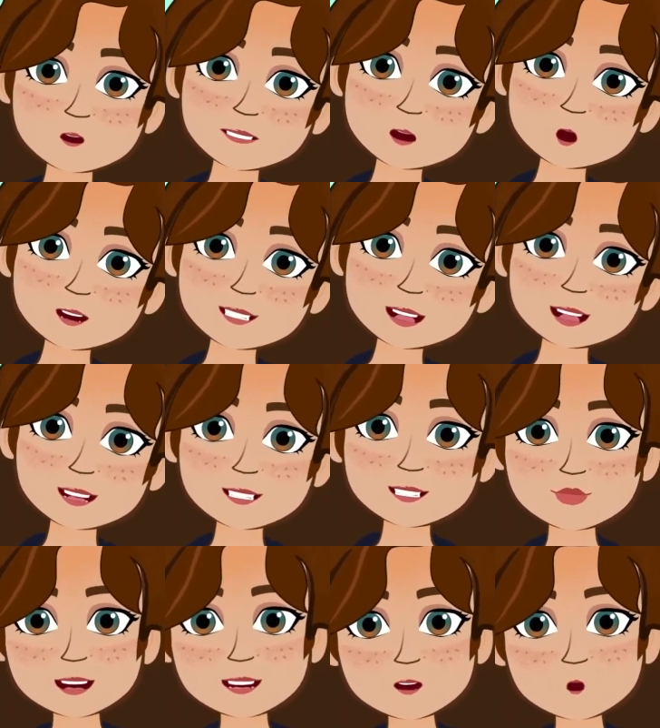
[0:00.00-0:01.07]
to tell you my
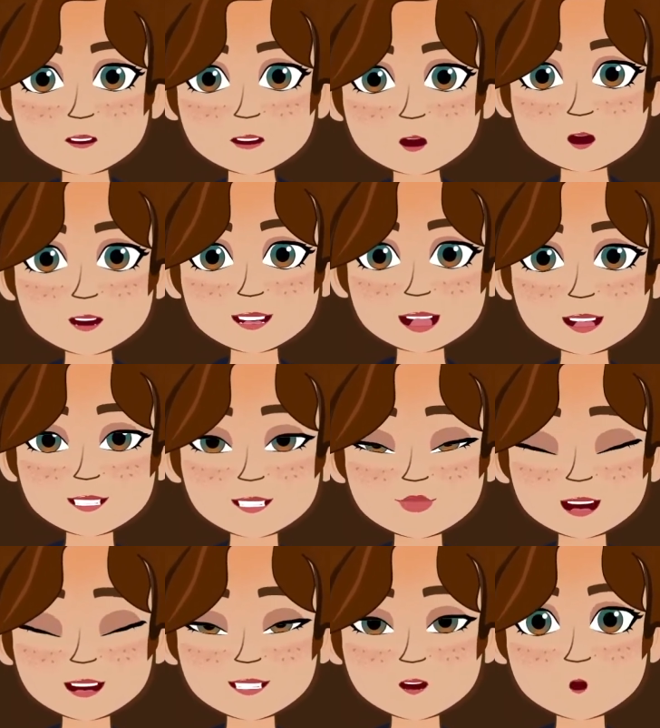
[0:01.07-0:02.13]
story quickly
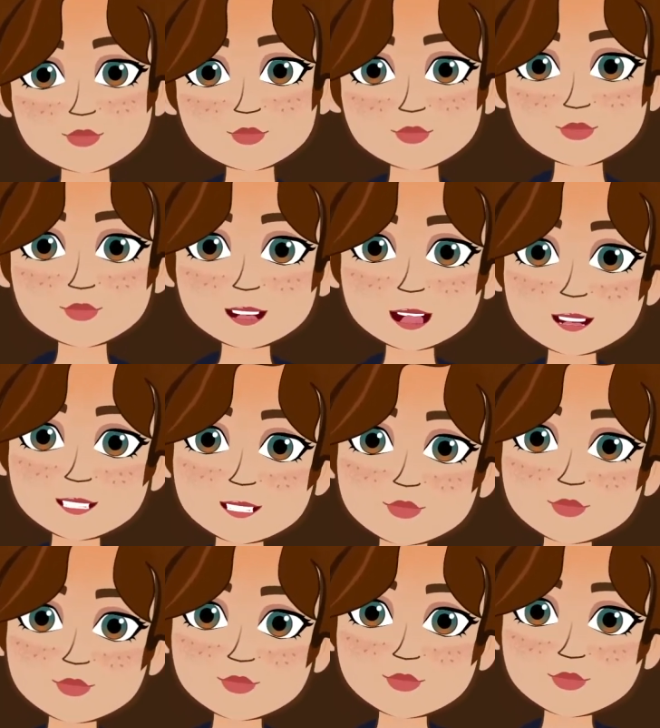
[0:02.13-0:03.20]
because, well,
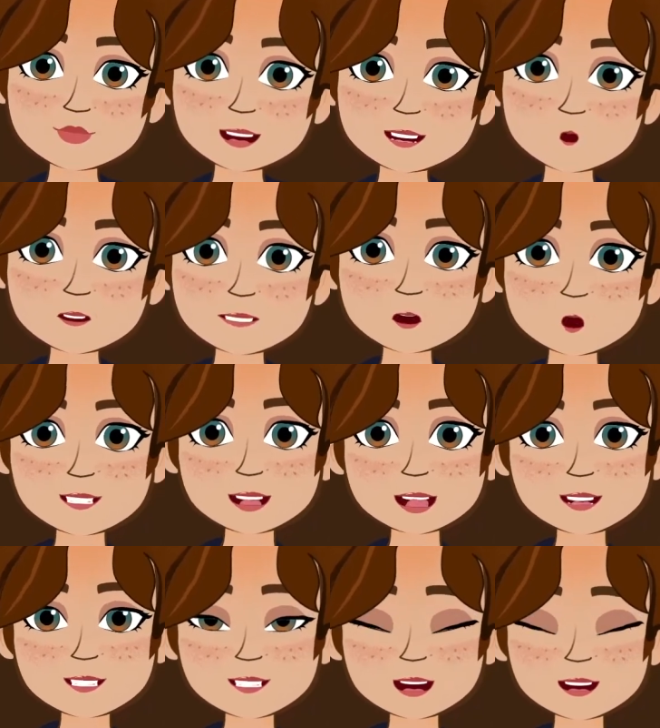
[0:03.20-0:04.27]
you'll find out
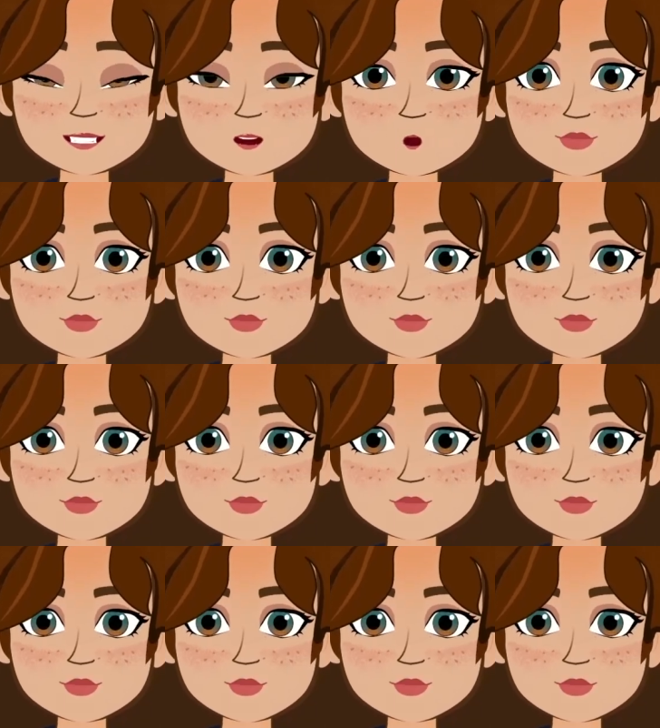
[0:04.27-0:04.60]
shortly.